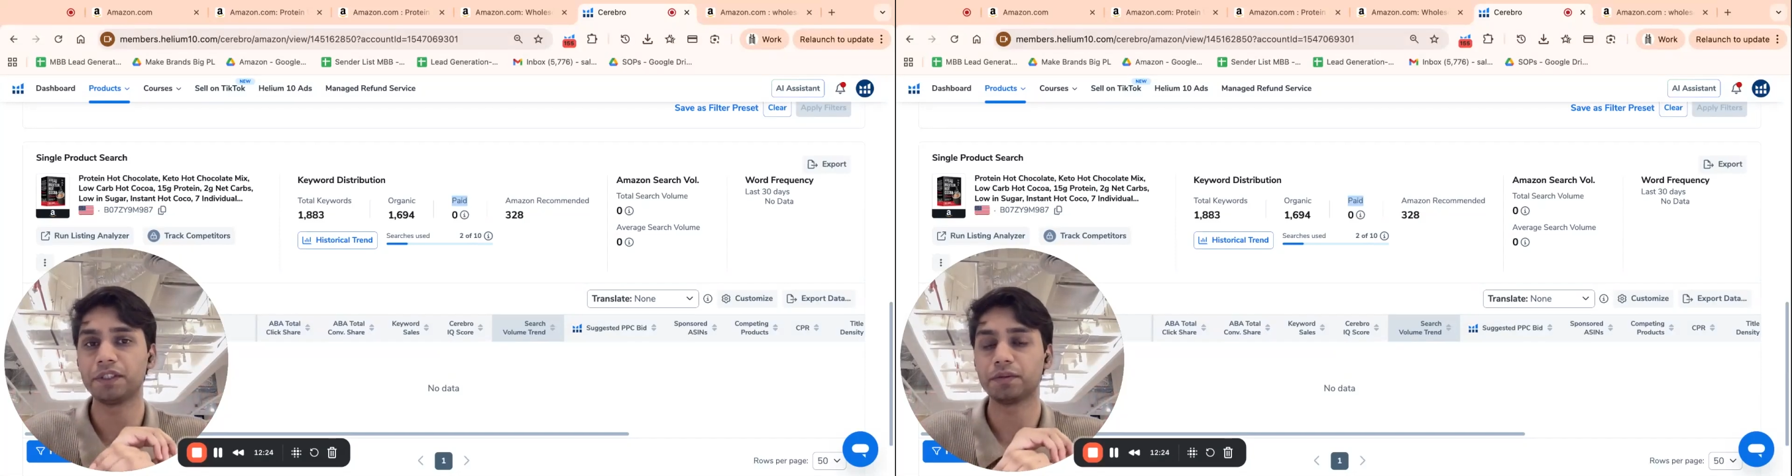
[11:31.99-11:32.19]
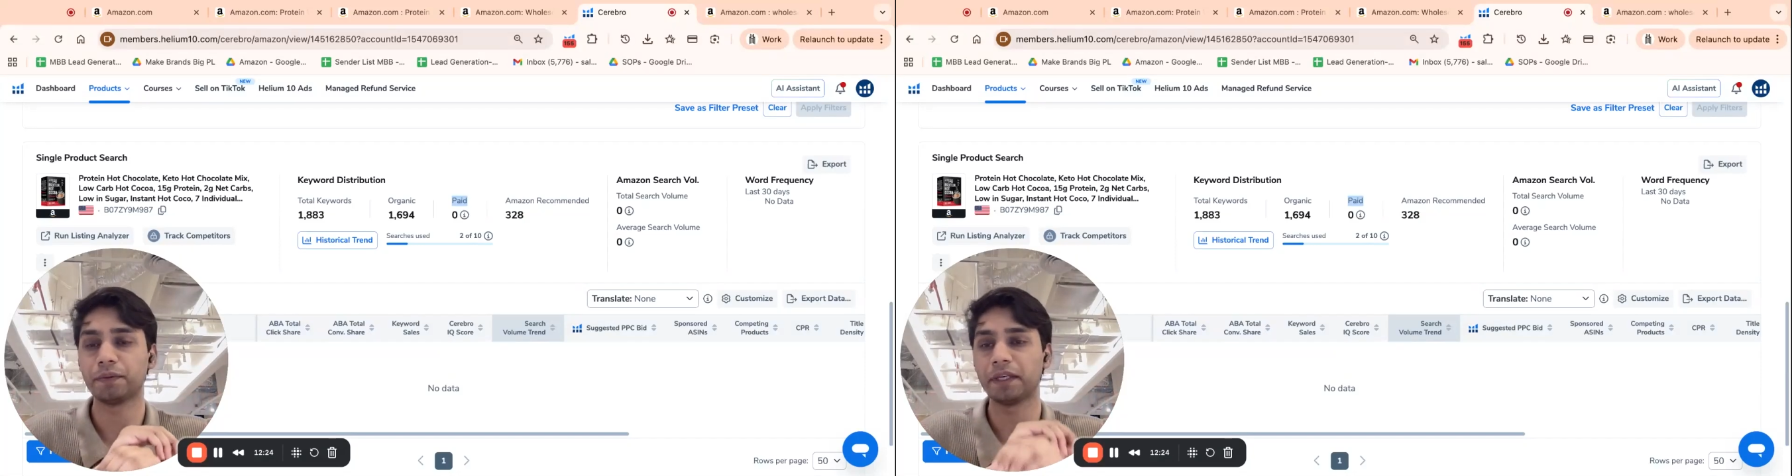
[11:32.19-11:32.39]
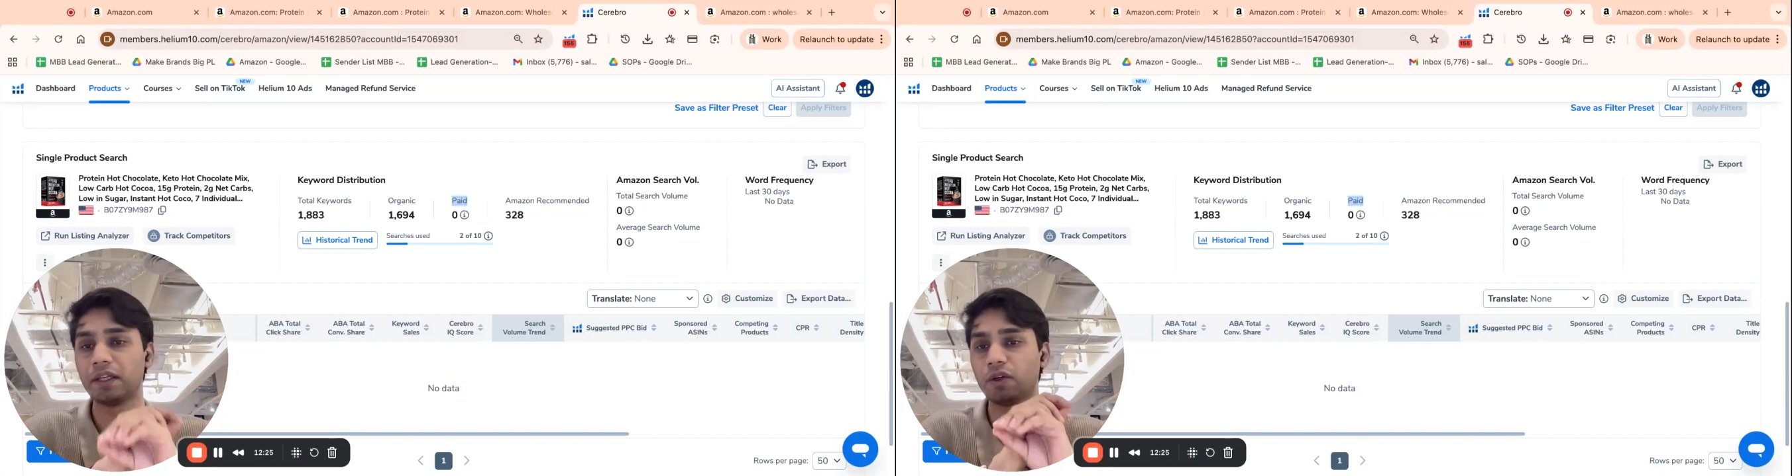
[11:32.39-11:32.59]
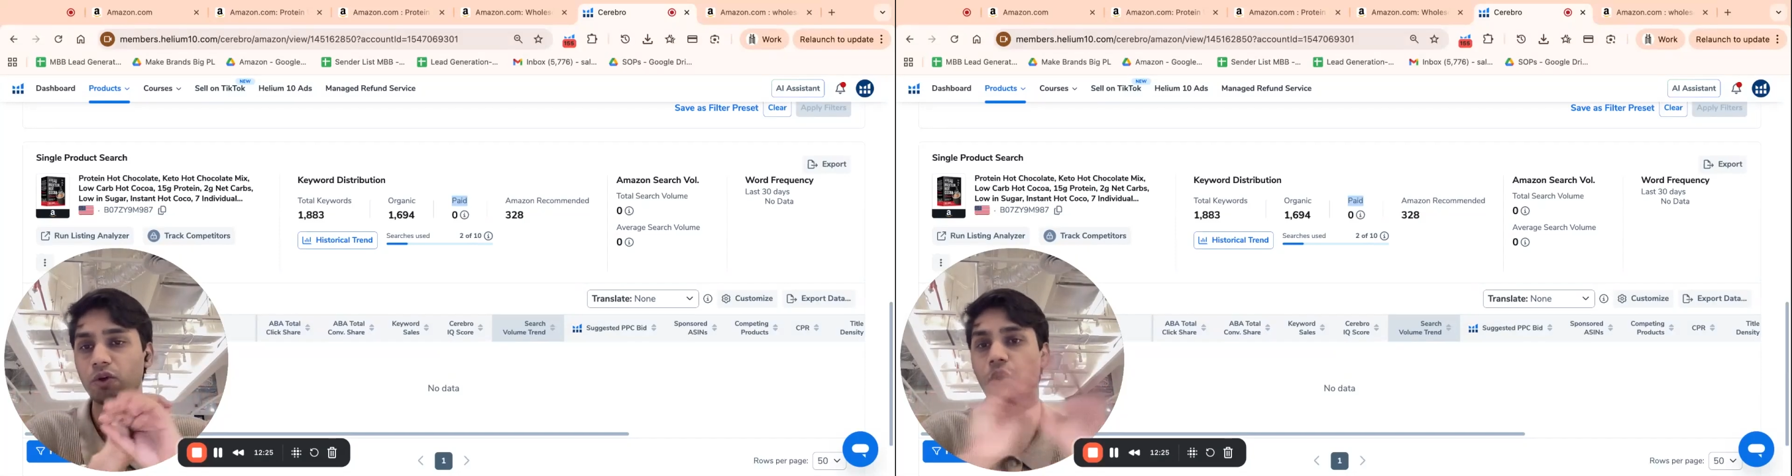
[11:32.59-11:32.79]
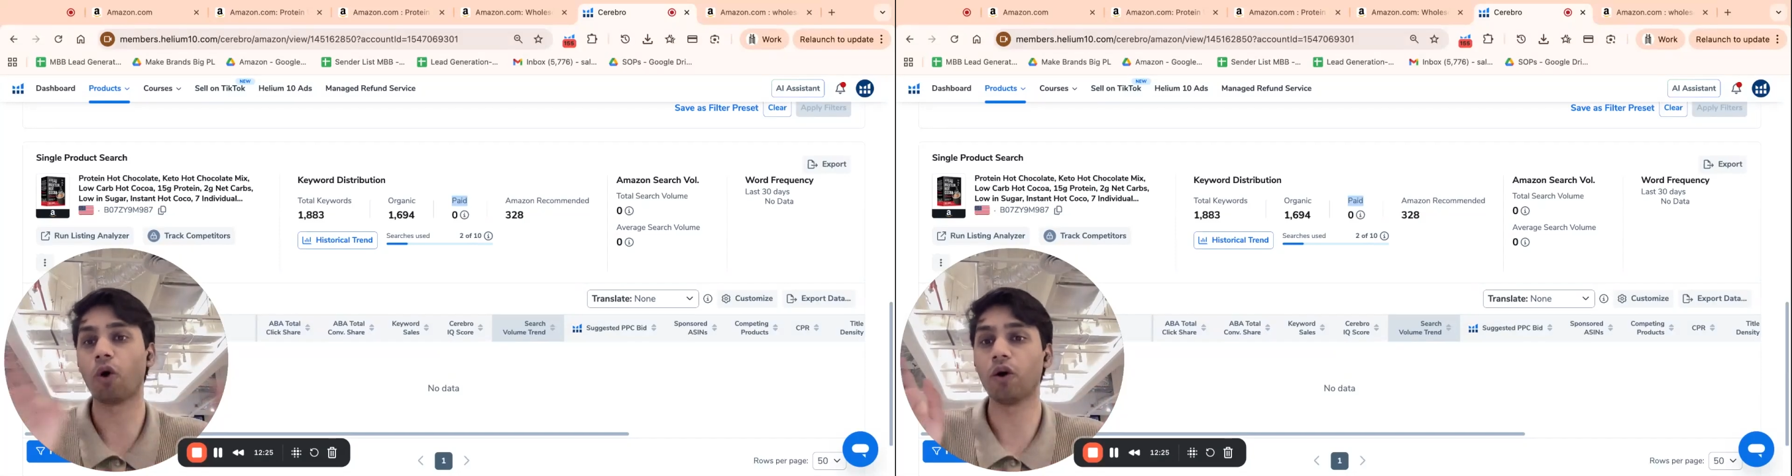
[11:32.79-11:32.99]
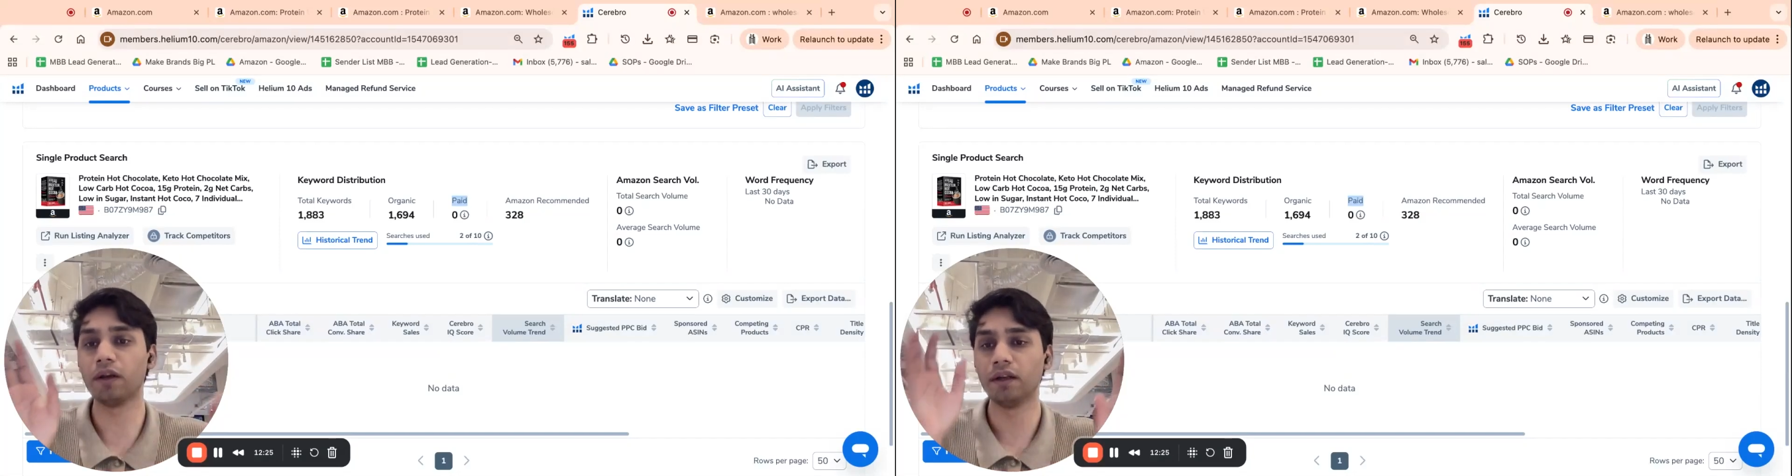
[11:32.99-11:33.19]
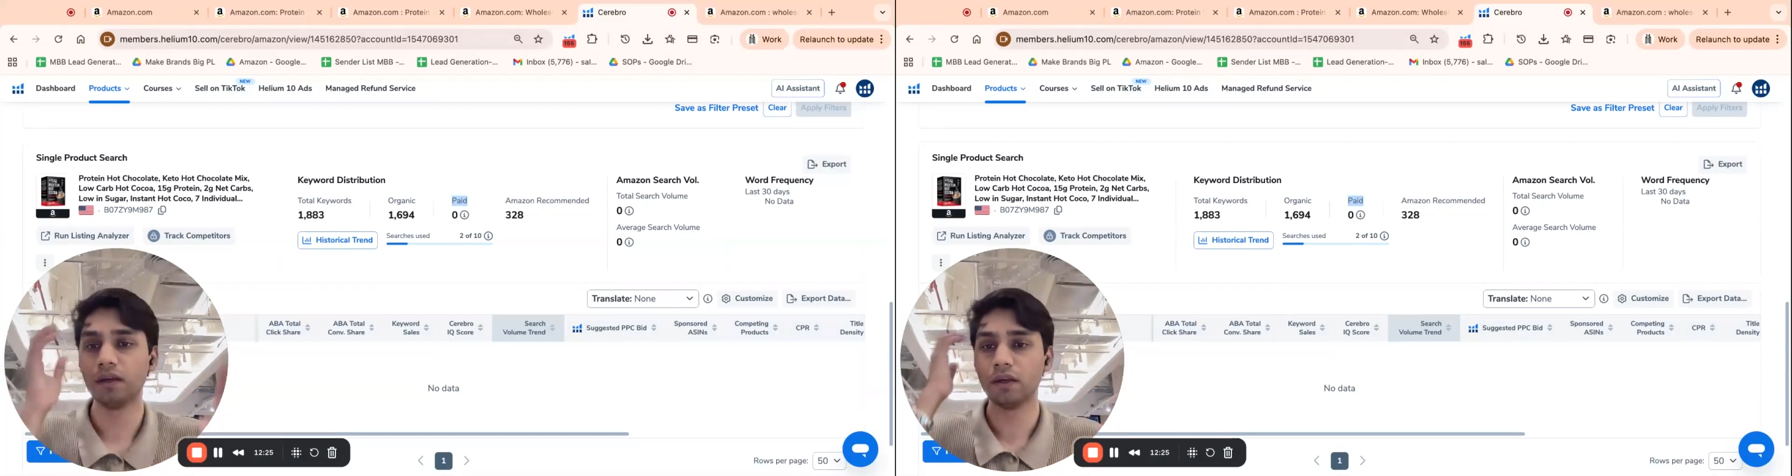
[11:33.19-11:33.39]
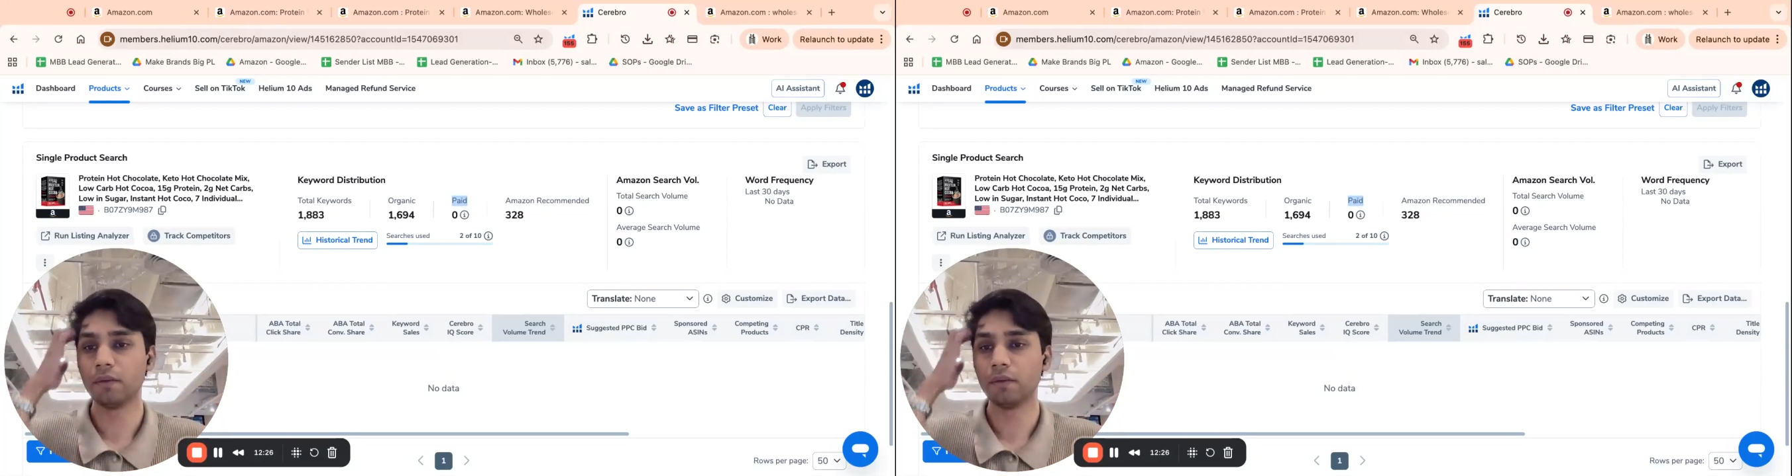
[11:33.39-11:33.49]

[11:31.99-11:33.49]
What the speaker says: spending on all